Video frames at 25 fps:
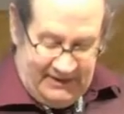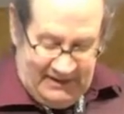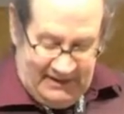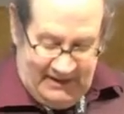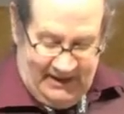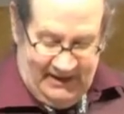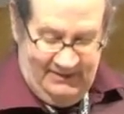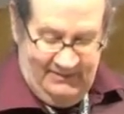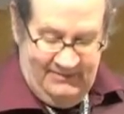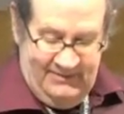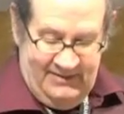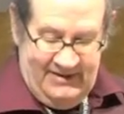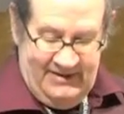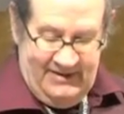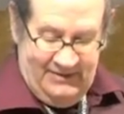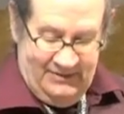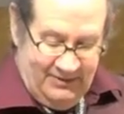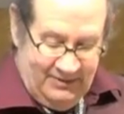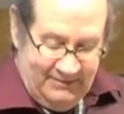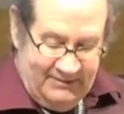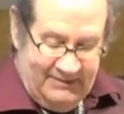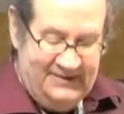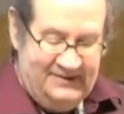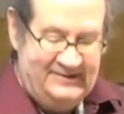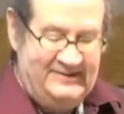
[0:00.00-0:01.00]

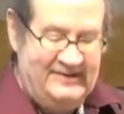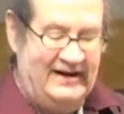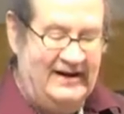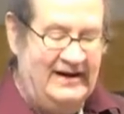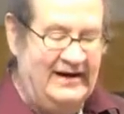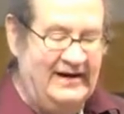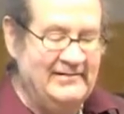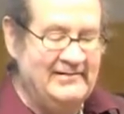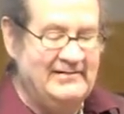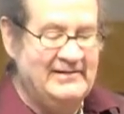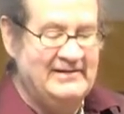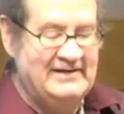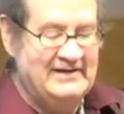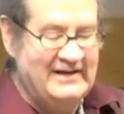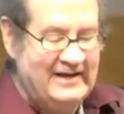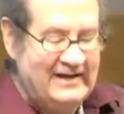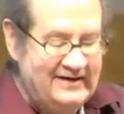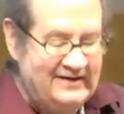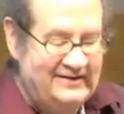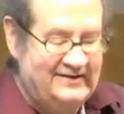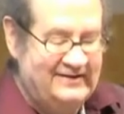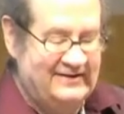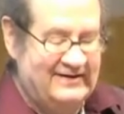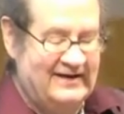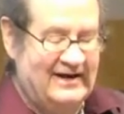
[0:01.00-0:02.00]
almost 100
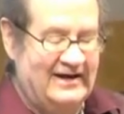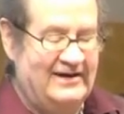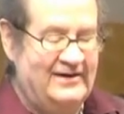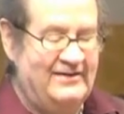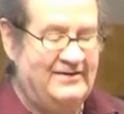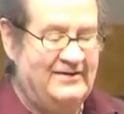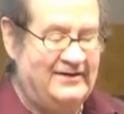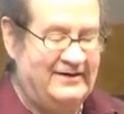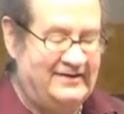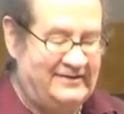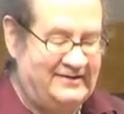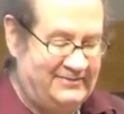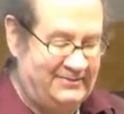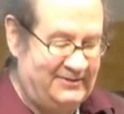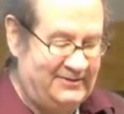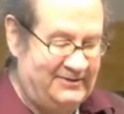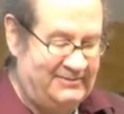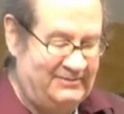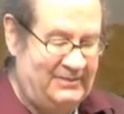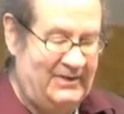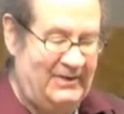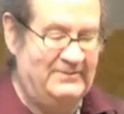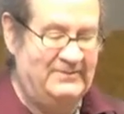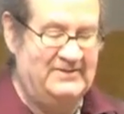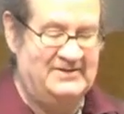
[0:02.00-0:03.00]
years ago, this was
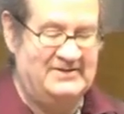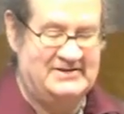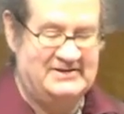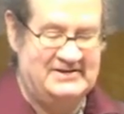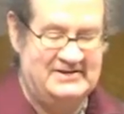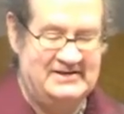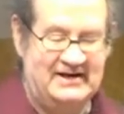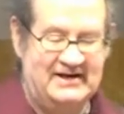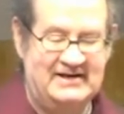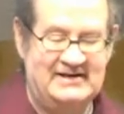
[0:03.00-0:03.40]
published in the